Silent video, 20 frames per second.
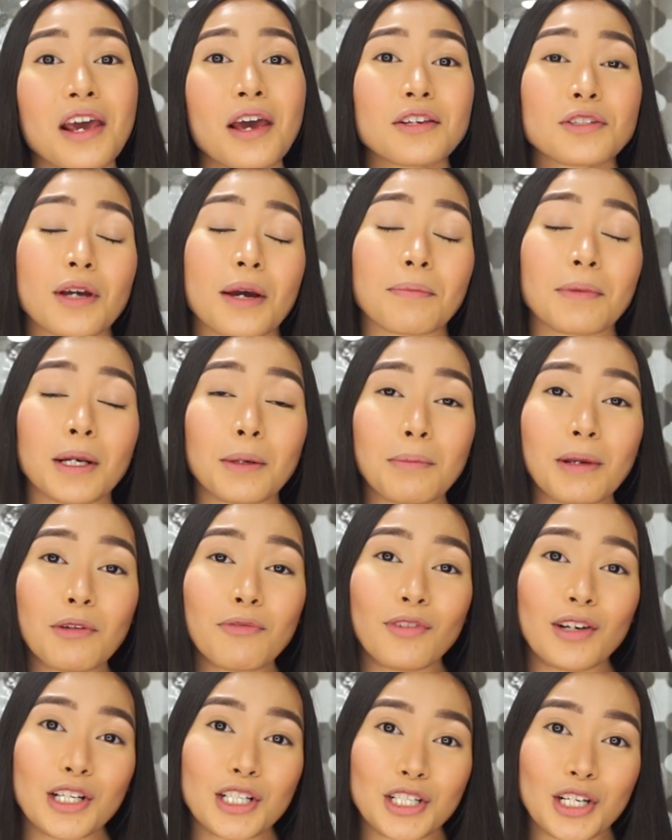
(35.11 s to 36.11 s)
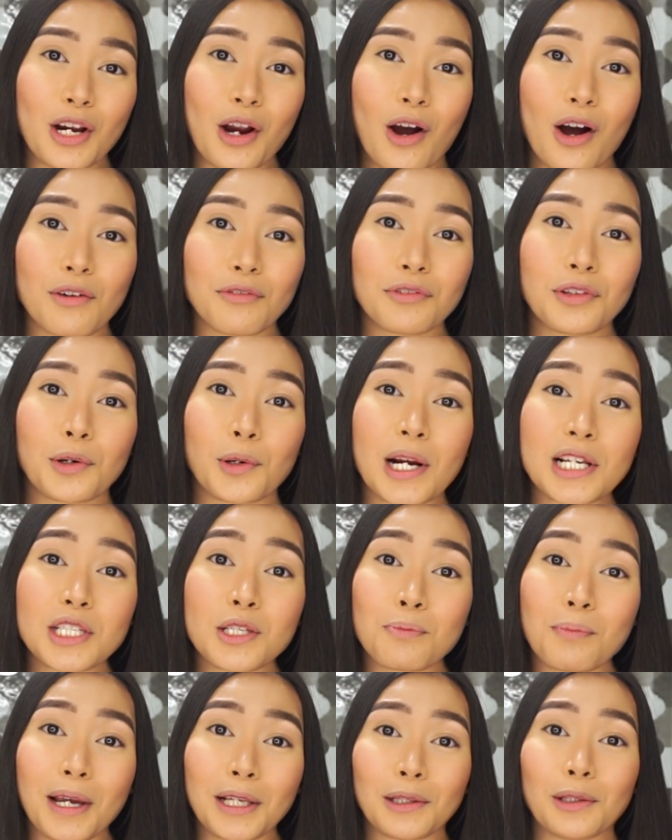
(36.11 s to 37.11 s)
So I'm going to be finishing off the rest
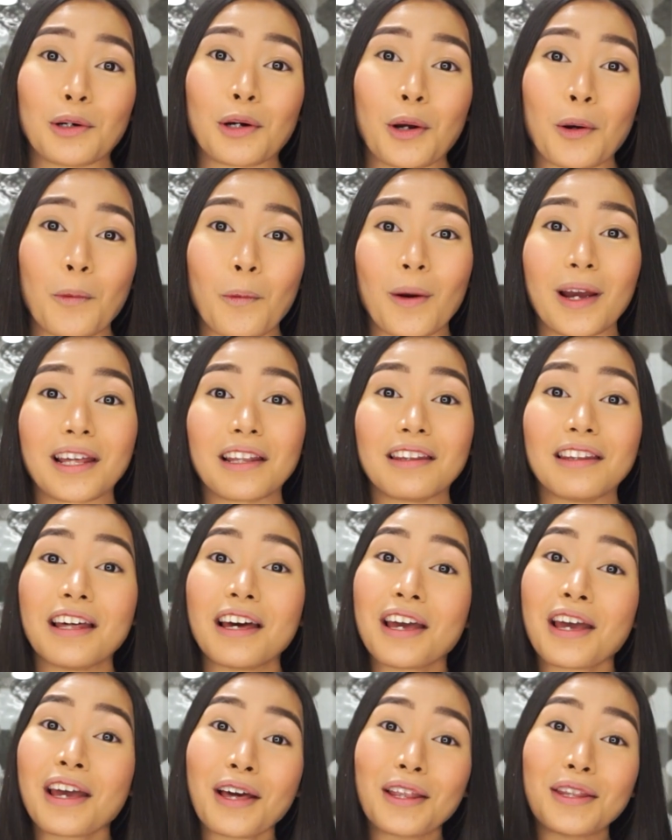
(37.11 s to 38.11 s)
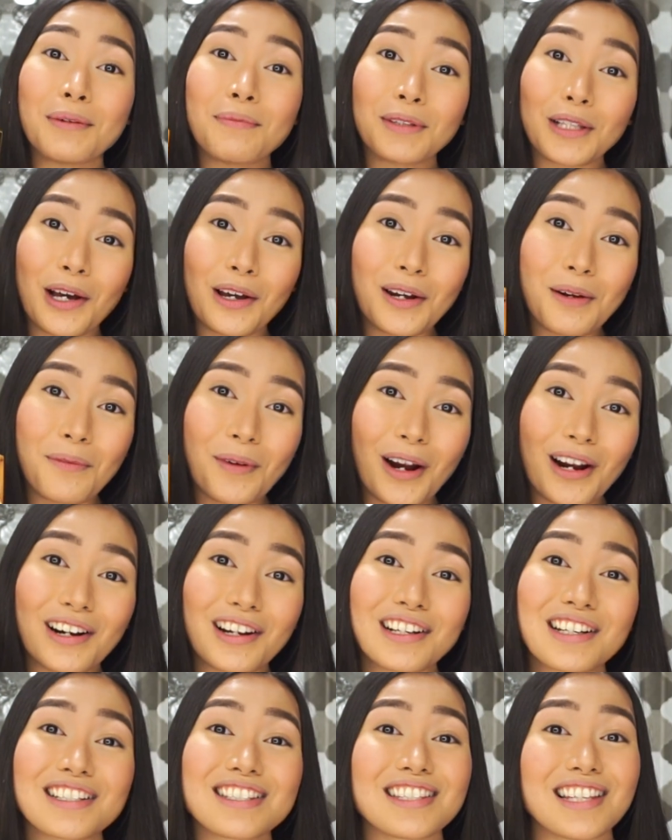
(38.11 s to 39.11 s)
of my look with the Milani
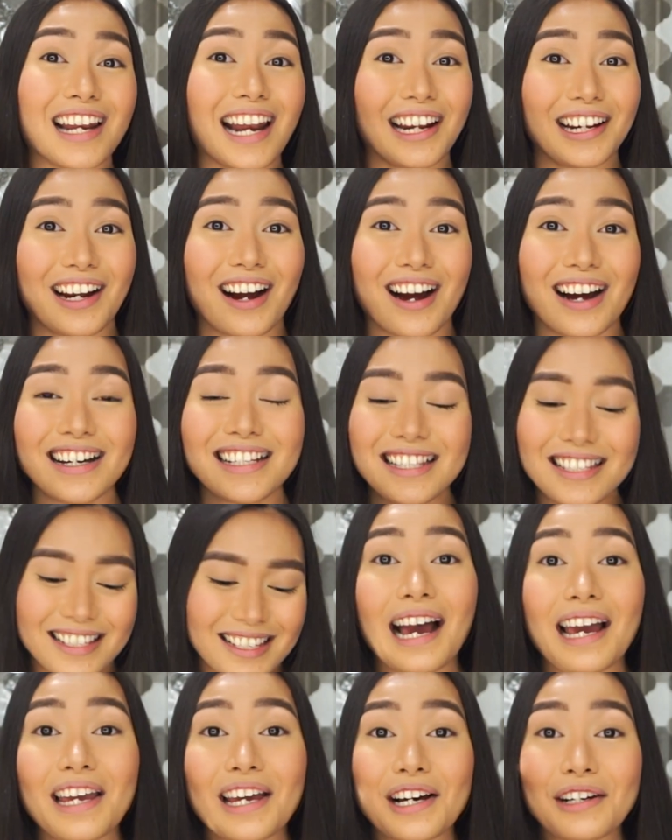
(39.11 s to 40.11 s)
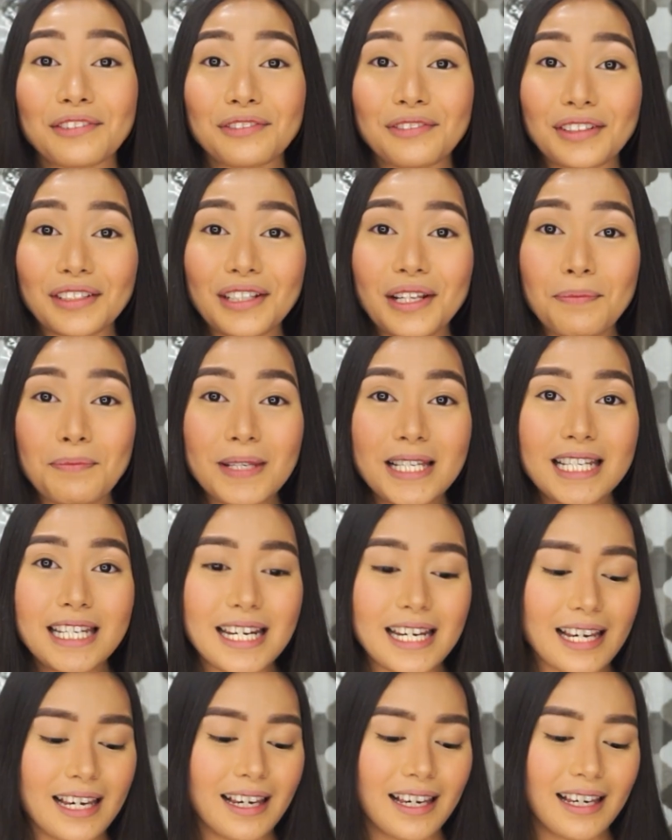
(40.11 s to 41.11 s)
products that I got. I have
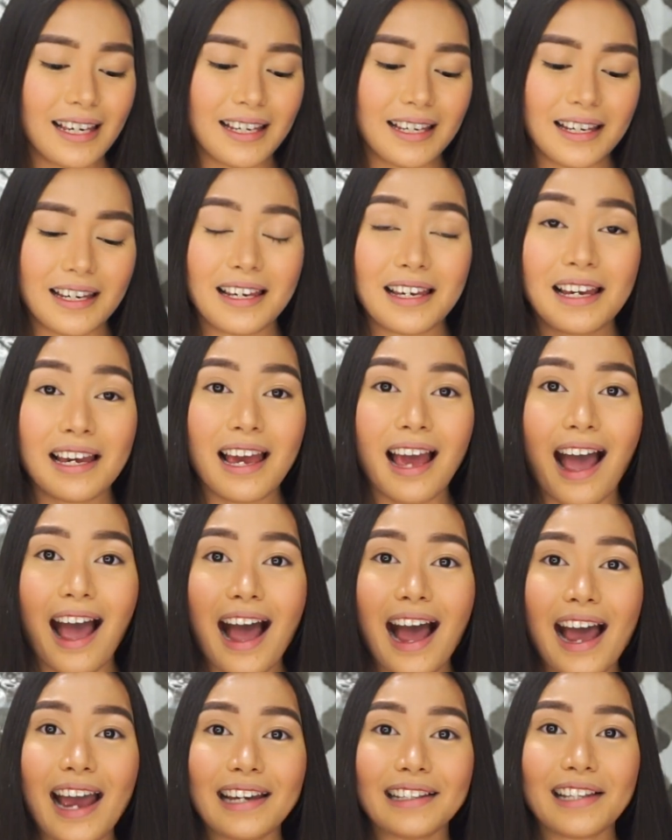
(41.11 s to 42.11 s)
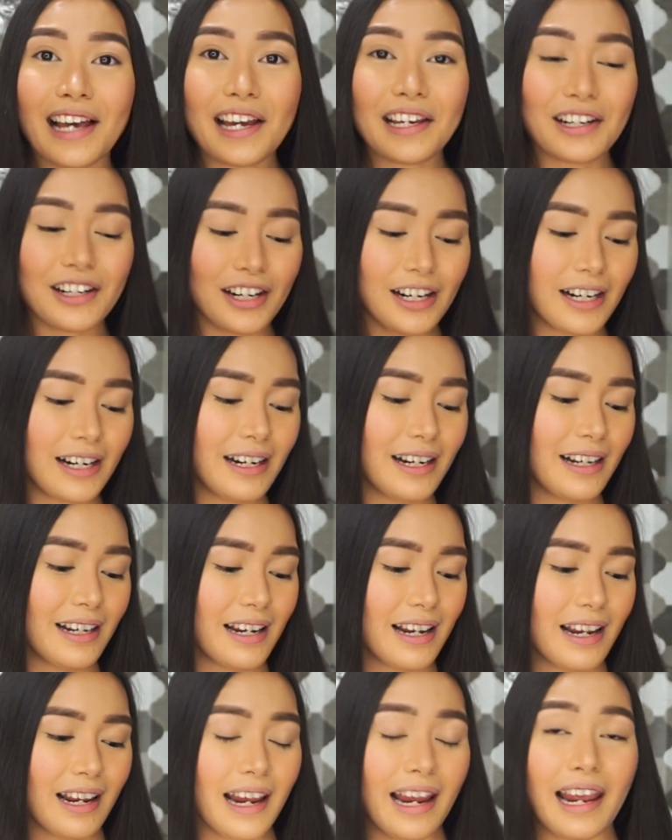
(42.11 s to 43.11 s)
lipstick, highlighter,
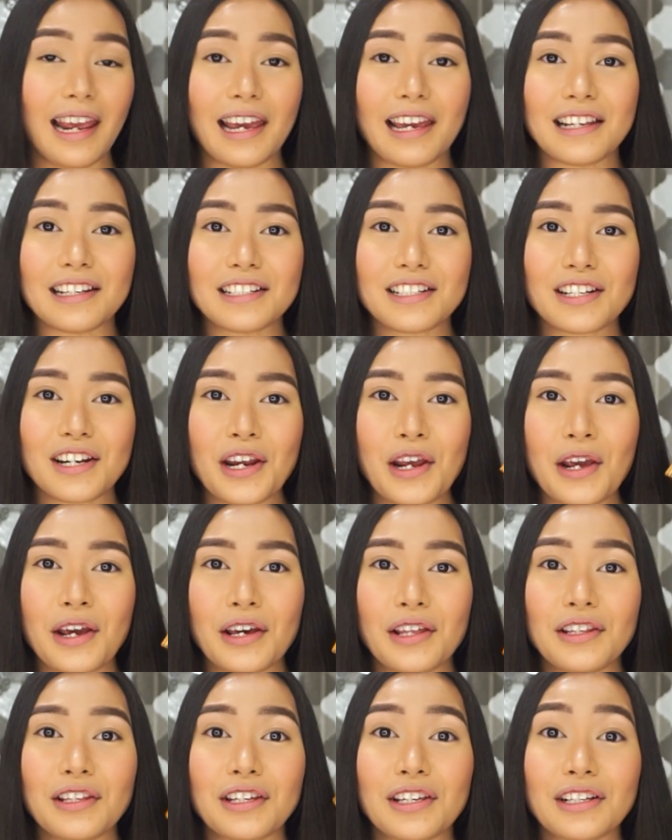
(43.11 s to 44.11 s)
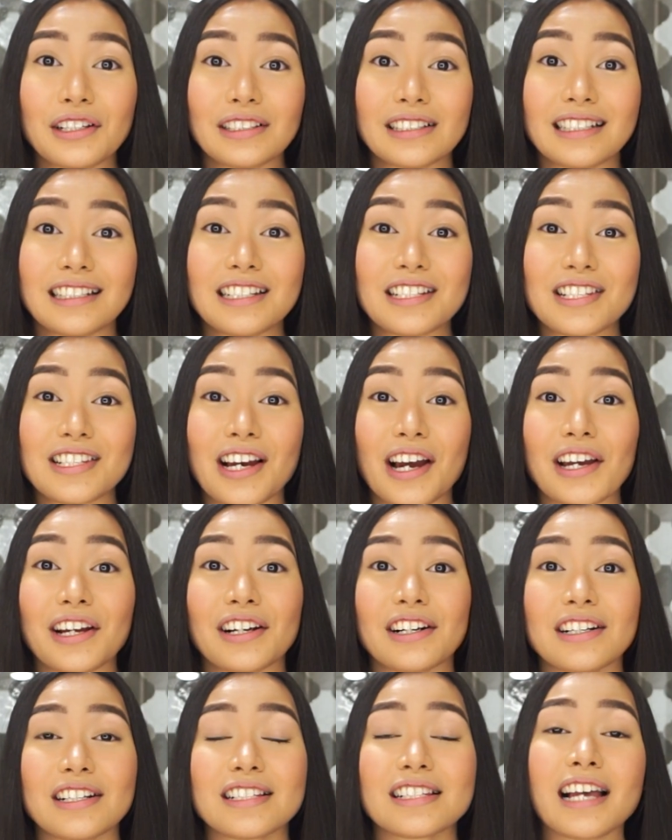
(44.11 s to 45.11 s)
and the Gilded
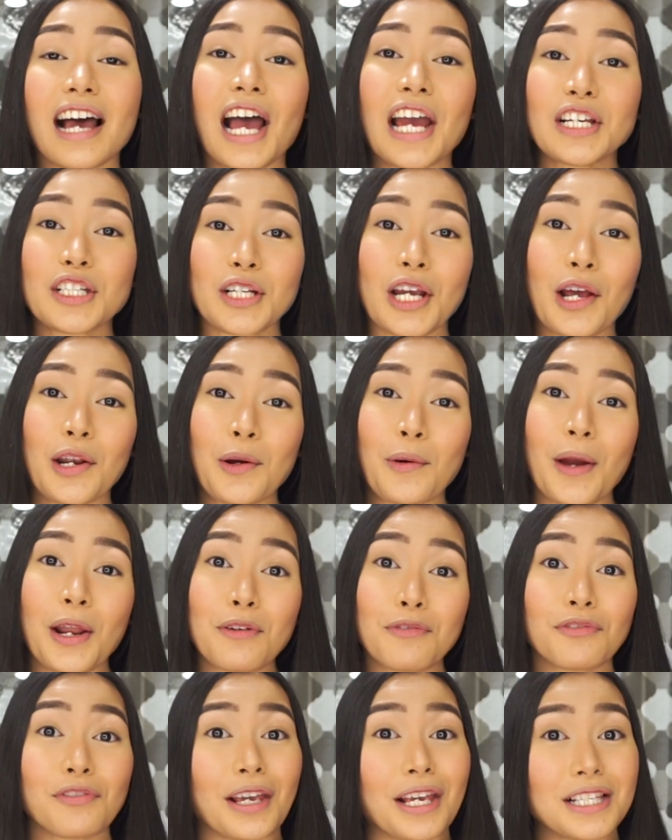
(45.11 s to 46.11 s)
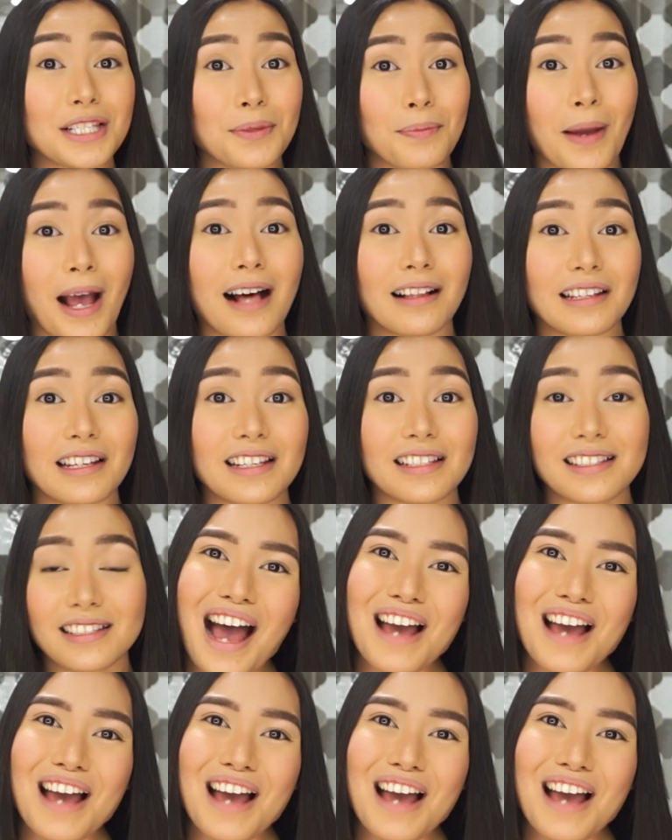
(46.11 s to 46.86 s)
Desires eyeshadow and face palette.